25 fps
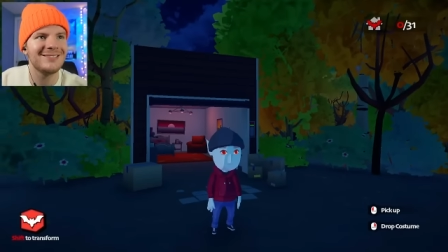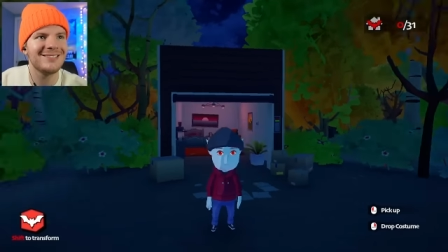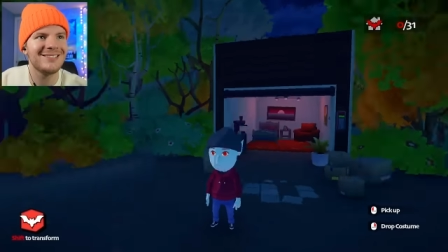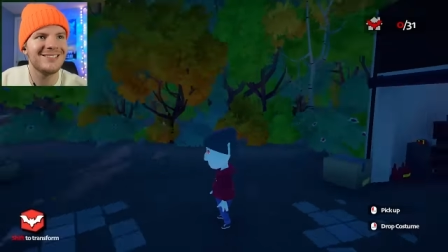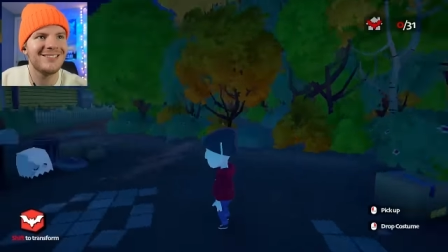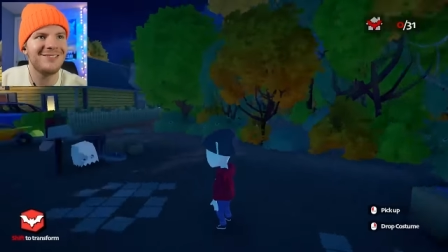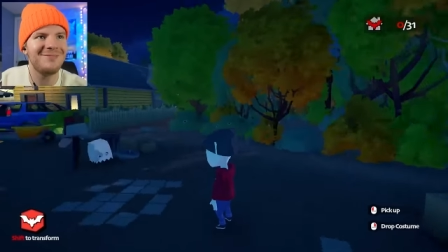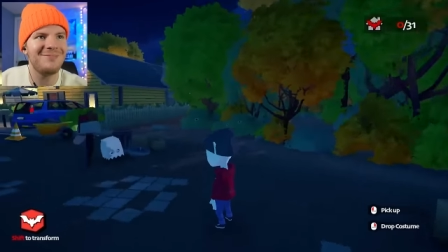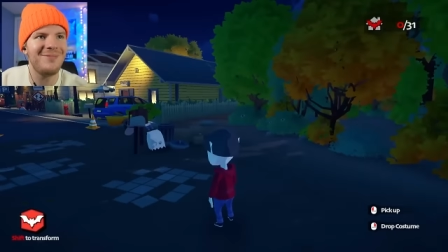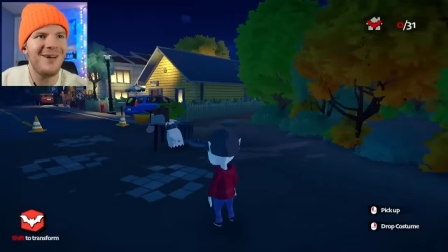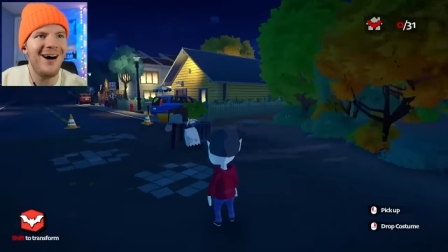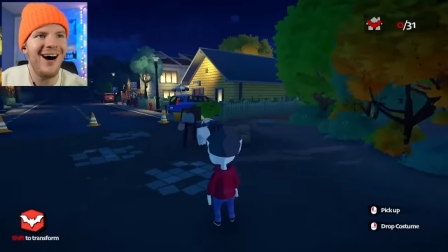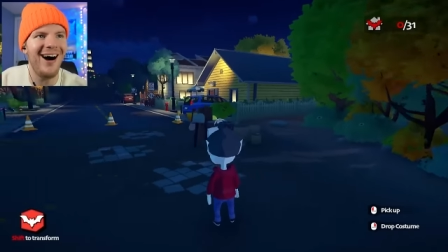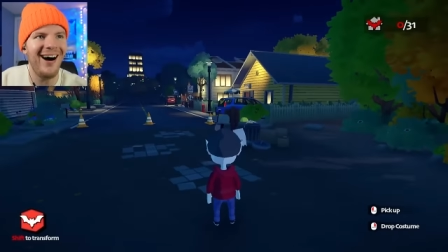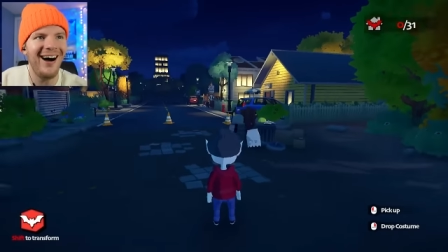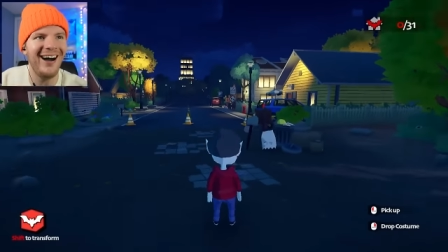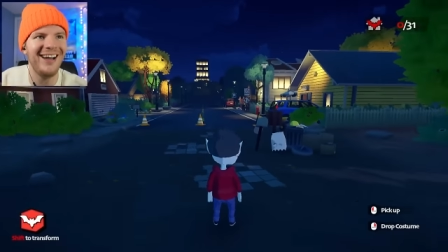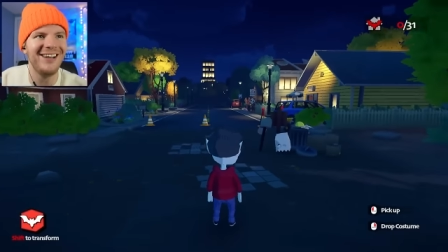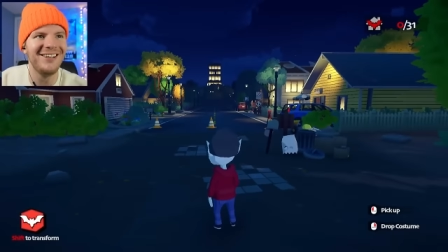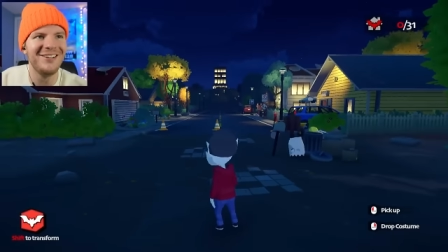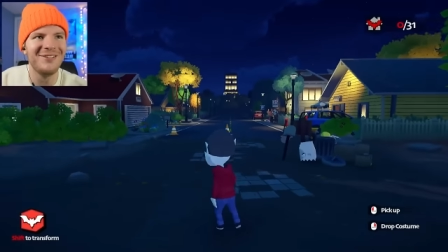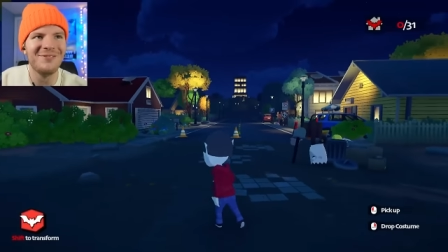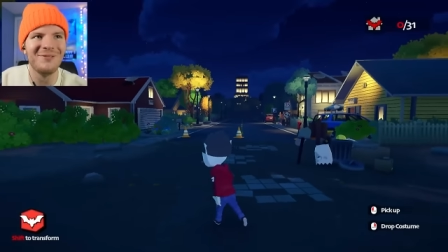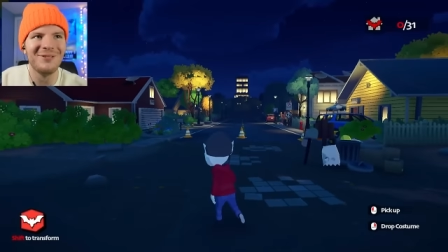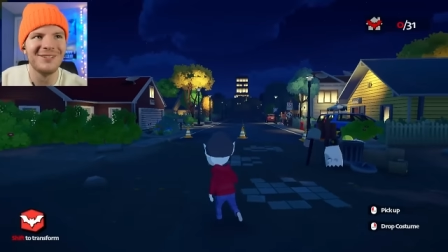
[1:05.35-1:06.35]
Come
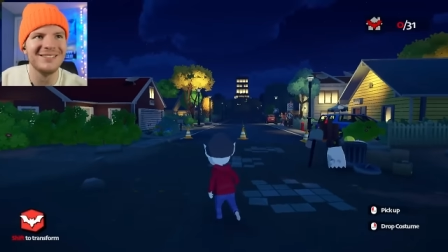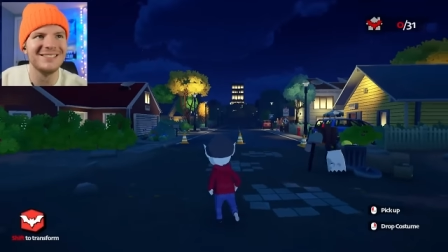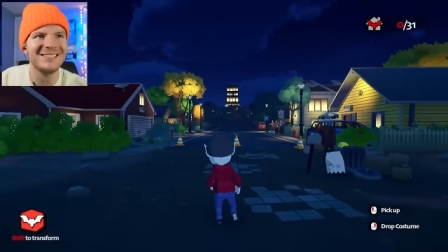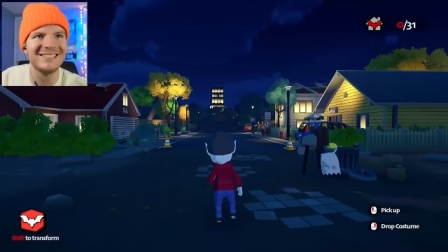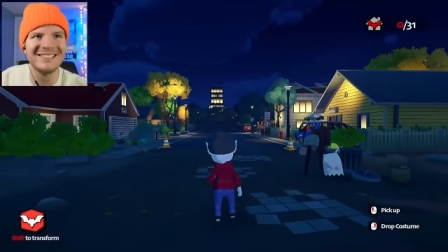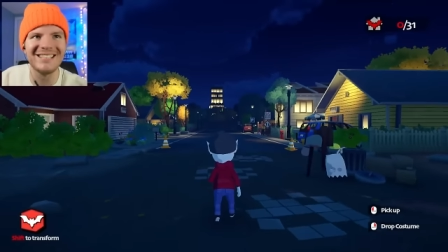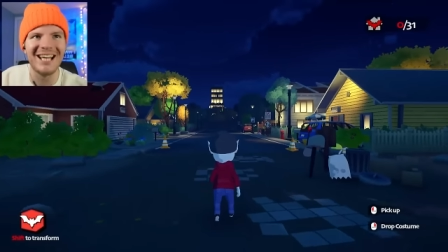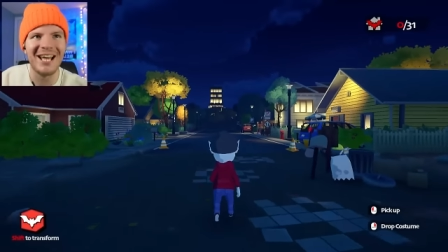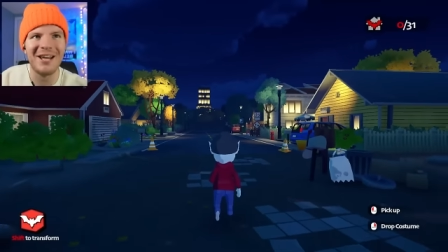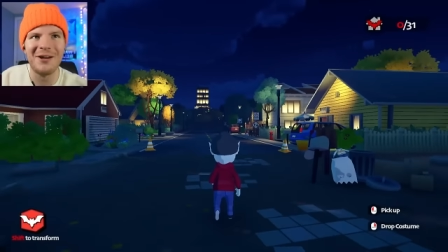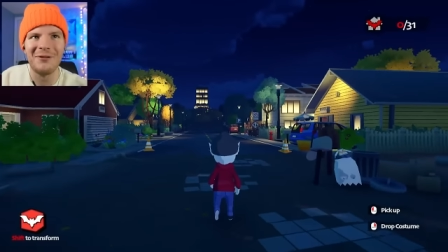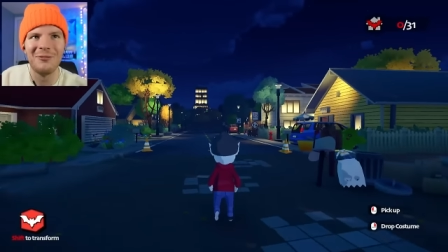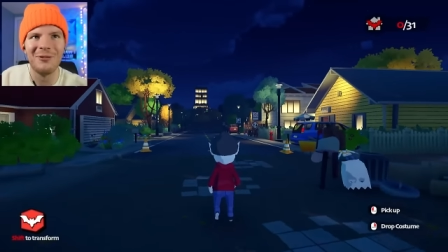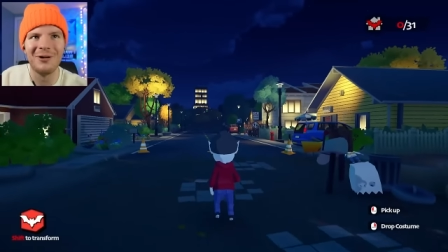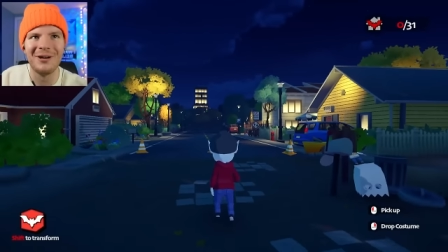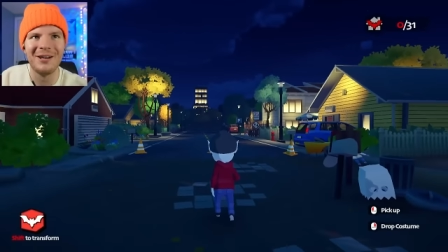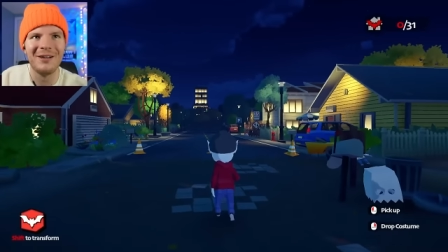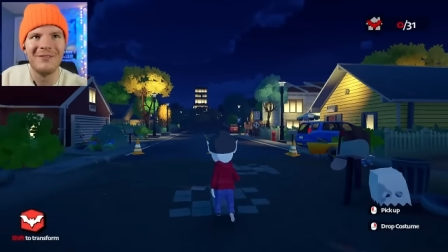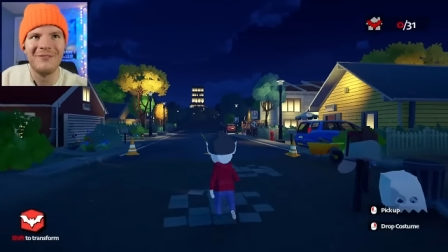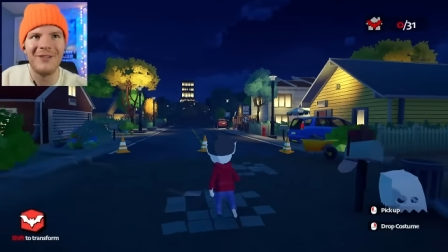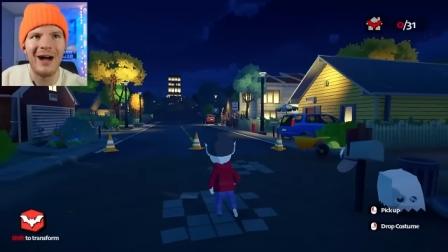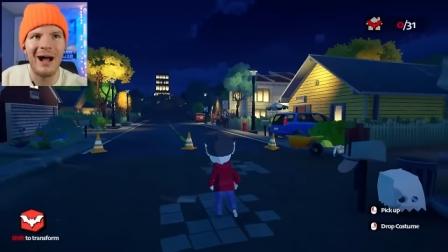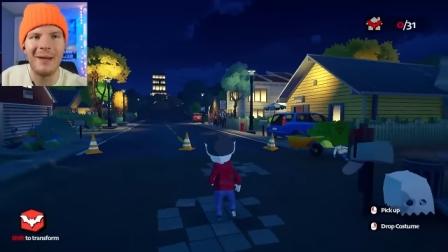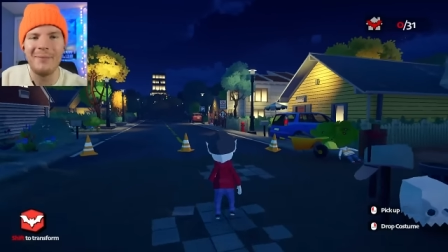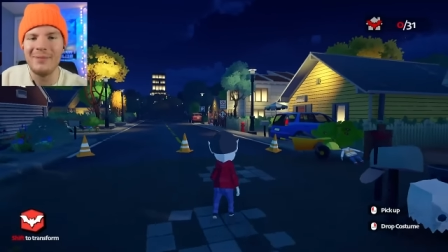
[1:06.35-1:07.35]
on, you wouldn't say you wouldn't
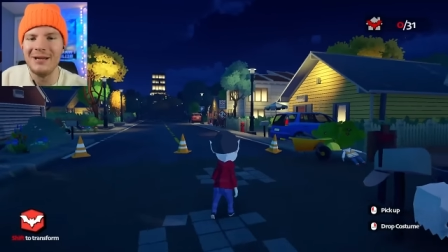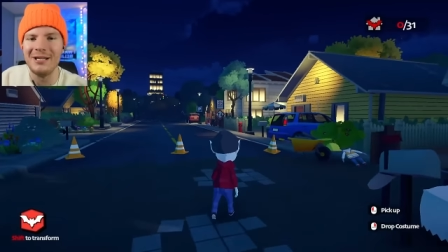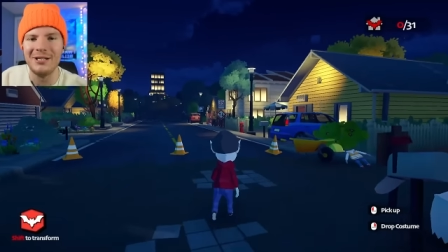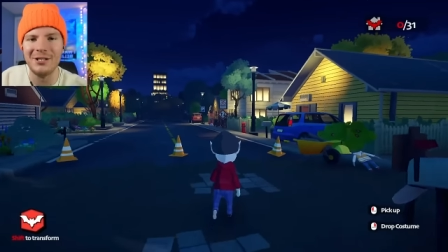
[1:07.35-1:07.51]
invite me